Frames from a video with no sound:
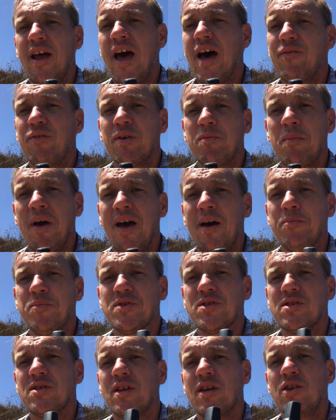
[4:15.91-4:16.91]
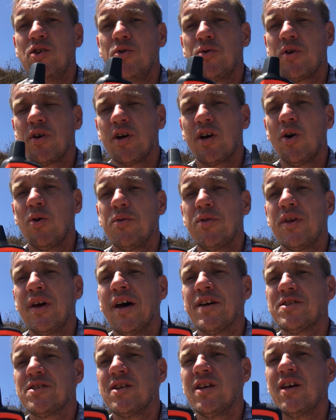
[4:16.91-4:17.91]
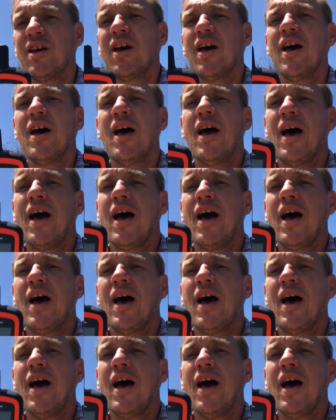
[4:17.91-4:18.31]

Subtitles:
having maps, then you can go with the SE.